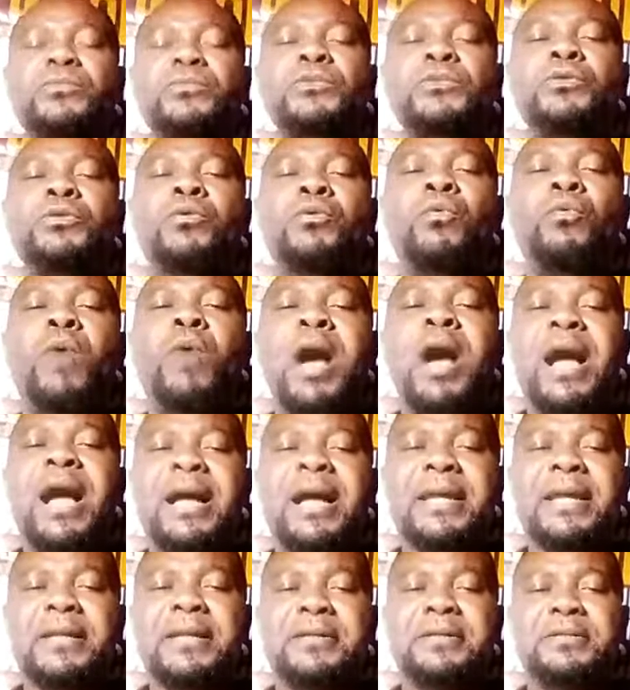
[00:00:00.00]

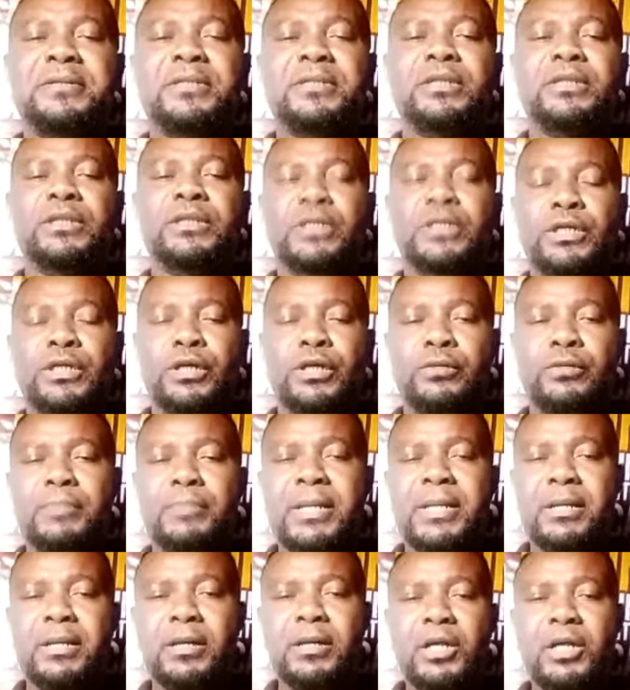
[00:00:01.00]
Why?
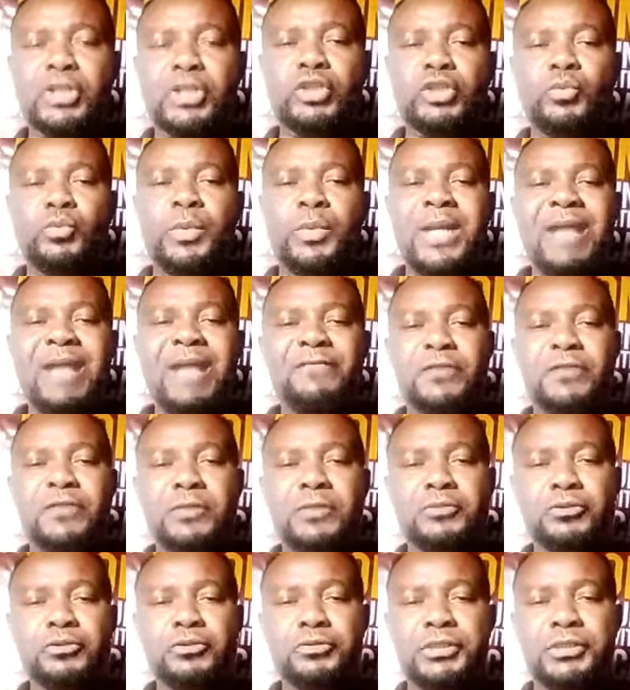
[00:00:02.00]
Because we have
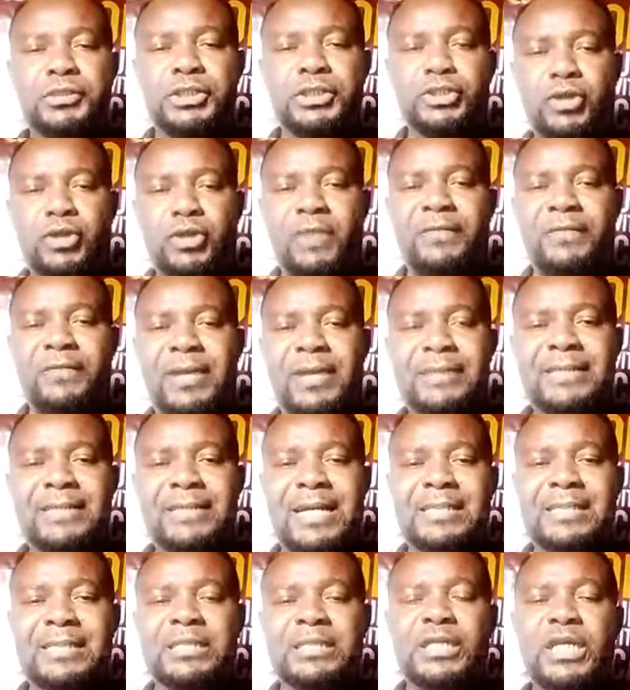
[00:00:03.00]
come to discover
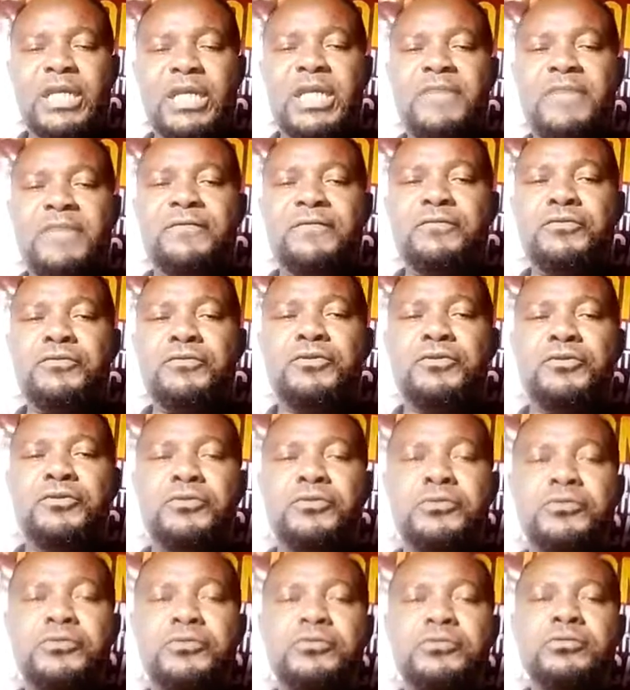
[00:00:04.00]
that if
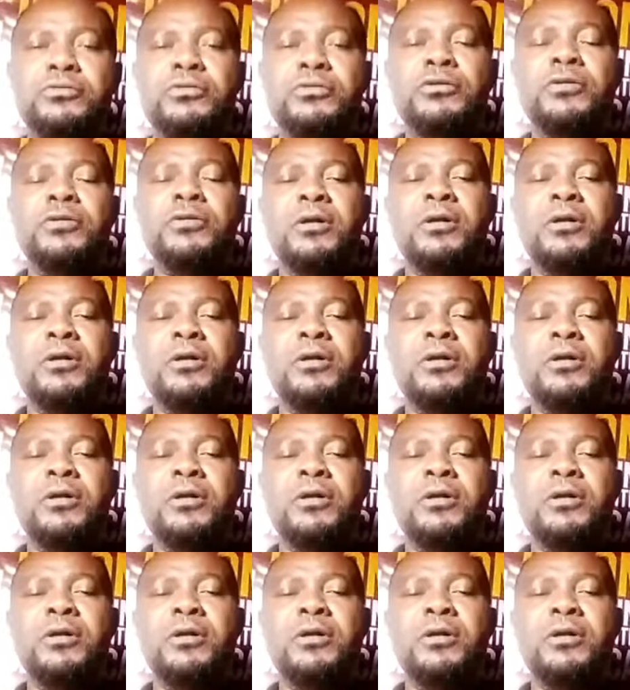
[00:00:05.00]
you